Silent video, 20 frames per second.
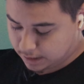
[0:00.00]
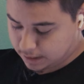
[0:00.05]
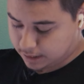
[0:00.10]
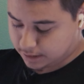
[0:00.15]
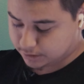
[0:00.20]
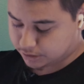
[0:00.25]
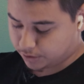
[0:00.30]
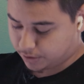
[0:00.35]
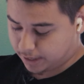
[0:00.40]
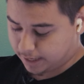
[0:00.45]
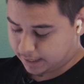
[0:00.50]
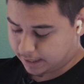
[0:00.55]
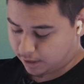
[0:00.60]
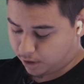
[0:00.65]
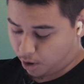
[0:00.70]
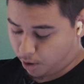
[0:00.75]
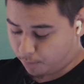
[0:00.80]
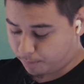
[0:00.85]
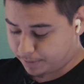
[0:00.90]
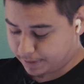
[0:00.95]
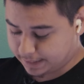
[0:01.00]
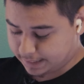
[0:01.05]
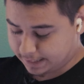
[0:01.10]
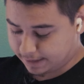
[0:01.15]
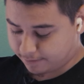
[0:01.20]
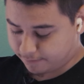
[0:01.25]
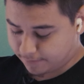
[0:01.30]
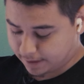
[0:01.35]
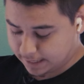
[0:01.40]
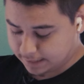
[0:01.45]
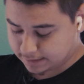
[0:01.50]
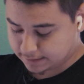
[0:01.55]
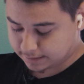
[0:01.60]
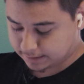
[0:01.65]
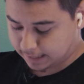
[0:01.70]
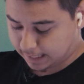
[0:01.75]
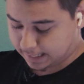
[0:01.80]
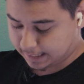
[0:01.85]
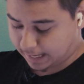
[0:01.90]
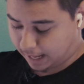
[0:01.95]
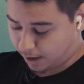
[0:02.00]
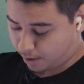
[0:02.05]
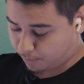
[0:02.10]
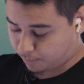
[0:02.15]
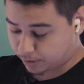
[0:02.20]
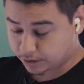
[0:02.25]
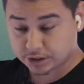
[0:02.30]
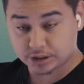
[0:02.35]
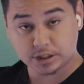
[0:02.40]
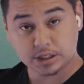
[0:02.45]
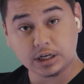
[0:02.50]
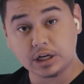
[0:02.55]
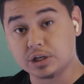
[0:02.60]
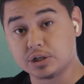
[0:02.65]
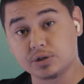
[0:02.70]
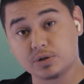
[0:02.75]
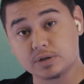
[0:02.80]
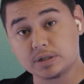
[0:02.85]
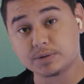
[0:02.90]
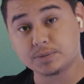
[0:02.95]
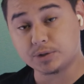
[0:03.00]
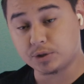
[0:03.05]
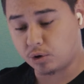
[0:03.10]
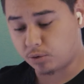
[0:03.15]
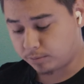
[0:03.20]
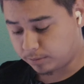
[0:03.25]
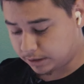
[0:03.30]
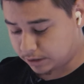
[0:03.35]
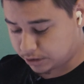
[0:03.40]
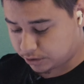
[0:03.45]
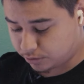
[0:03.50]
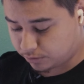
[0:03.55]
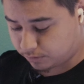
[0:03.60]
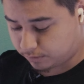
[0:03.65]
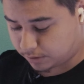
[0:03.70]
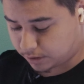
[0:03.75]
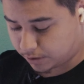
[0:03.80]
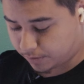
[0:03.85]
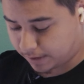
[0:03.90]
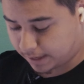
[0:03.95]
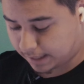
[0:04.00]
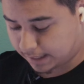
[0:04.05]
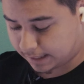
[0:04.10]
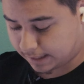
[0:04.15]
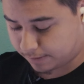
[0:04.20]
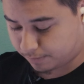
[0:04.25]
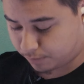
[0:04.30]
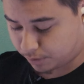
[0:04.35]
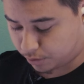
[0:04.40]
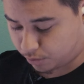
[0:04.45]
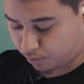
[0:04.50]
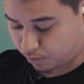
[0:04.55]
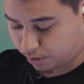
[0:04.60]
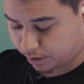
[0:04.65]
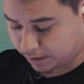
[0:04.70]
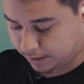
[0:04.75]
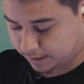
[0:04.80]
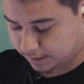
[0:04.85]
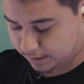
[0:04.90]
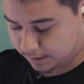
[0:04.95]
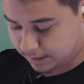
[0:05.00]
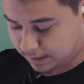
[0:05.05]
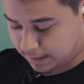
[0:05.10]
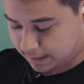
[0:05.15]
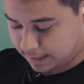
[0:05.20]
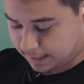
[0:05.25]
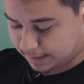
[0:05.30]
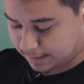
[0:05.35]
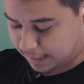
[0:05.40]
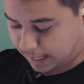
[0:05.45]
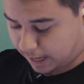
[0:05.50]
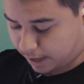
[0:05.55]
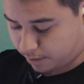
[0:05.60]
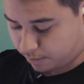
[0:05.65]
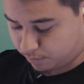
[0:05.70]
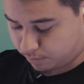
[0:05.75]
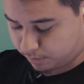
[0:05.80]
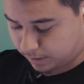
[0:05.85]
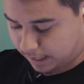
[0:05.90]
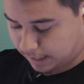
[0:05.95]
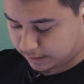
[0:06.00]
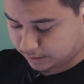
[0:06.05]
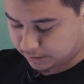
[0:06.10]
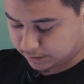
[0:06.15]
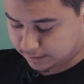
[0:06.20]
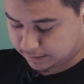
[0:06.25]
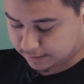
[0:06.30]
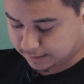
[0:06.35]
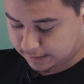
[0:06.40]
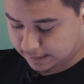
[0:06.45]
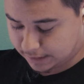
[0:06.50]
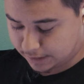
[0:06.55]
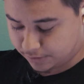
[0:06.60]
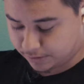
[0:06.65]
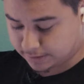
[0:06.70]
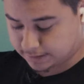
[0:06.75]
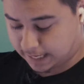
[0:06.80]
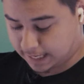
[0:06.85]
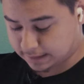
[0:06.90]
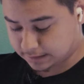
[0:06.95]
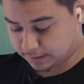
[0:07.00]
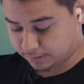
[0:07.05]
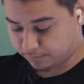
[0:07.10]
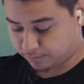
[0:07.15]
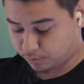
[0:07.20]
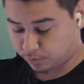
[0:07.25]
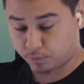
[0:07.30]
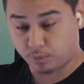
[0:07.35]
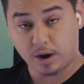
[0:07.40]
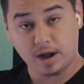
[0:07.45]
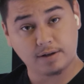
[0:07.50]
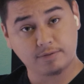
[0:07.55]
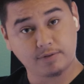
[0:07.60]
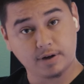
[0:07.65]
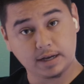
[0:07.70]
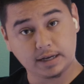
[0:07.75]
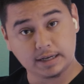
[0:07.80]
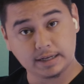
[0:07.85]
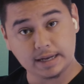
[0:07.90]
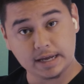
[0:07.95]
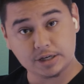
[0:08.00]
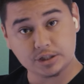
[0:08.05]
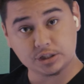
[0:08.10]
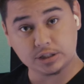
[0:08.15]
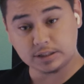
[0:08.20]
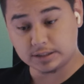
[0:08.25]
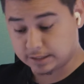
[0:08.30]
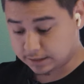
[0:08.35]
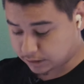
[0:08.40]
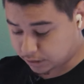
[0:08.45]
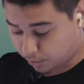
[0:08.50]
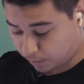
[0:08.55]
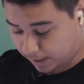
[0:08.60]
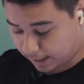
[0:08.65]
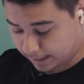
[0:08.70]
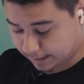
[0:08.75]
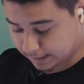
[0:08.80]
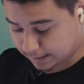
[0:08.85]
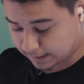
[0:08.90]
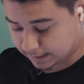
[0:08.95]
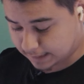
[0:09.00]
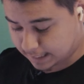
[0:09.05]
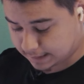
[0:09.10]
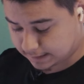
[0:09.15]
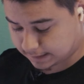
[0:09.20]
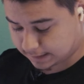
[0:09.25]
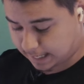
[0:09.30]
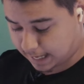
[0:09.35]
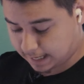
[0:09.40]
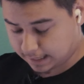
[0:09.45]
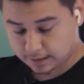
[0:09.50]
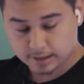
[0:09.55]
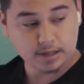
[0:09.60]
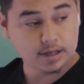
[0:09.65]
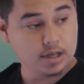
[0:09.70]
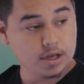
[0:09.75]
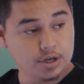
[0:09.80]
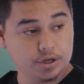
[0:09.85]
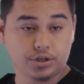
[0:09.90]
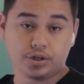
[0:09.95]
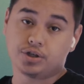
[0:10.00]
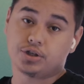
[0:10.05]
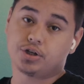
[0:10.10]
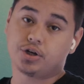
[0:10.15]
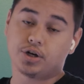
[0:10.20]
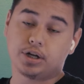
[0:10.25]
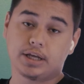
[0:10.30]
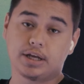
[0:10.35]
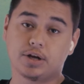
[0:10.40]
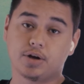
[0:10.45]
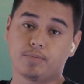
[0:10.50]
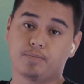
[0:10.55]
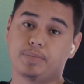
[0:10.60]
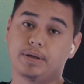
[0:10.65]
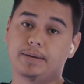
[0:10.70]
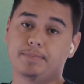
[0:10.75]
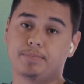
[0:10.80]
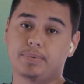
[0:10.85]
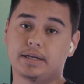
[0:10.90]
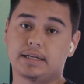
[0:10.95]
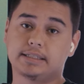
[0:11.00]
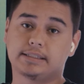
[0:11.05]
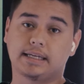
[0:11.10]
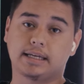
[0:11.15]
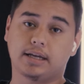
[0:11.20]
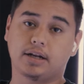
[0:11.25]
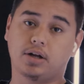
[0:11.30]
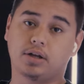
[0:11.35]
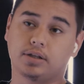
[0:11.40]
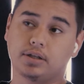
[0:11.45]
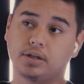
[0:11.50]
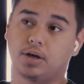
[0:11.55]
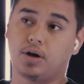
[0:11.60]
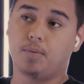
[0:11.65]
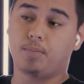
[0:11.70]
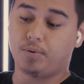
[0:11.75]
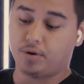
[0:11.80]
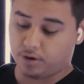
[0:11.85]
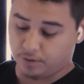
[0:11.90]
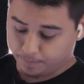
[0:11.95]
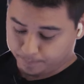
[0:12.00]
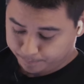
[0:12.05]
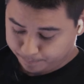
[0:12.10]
Let's go ahead and open the event, and now we're just going to do as we normally do. Go ahead and hit record. Now, as you can see here, it's asking for a Wi-Fi connection. Let's go ahead and connect to that. You should hear a beep in a second on the GoPro.